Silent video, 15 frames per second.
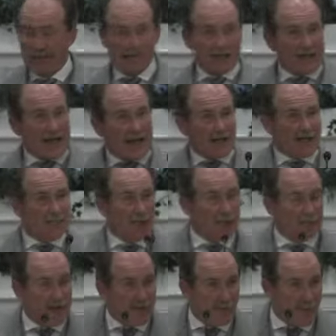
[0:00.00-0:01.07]
The title of the book,
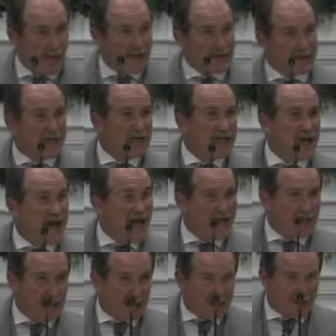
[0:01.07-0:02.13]
by the way, is
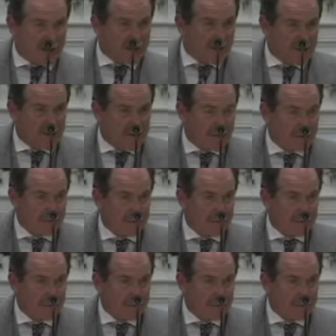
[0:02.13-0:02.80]
Godless